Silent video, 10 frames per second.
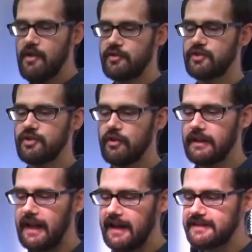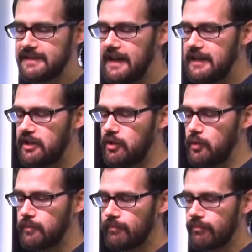Assuredly, I say to
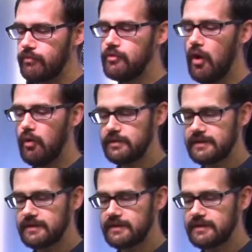you, no